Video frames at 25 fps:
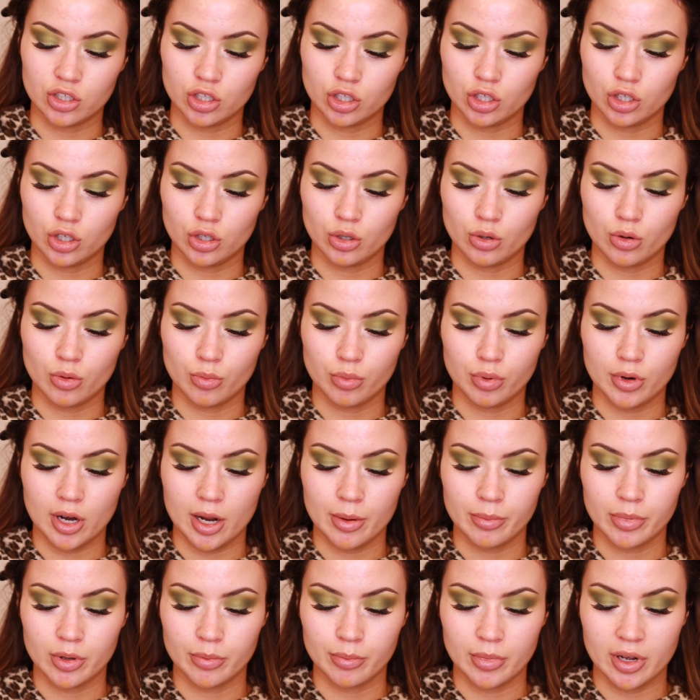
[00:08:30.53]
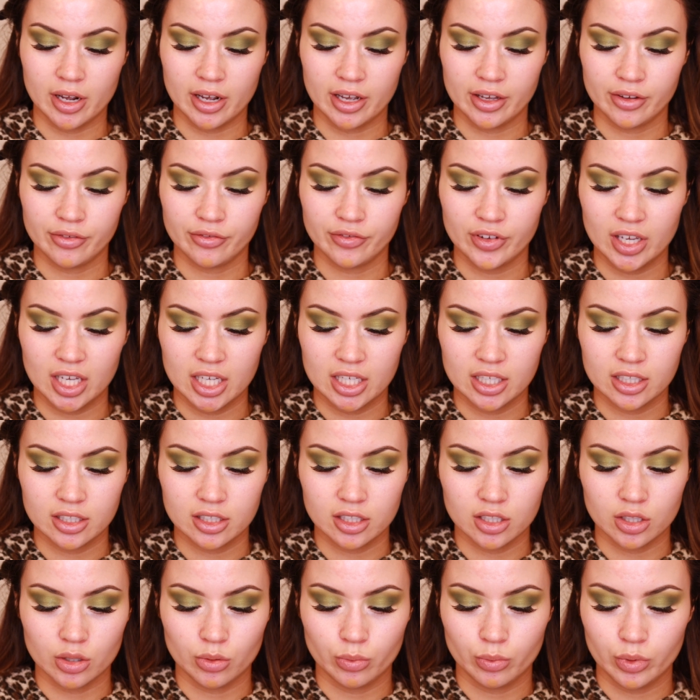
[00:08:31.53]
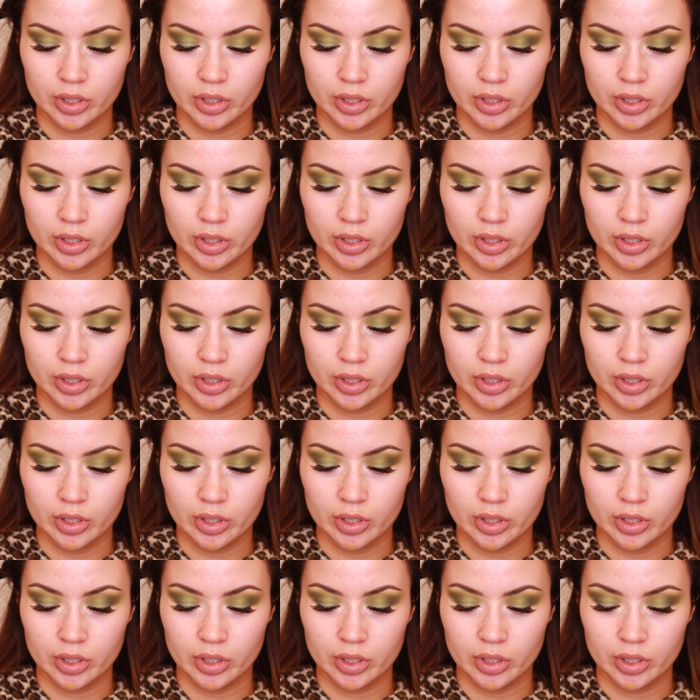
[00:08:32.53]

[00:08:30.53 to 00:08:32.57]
to prep my face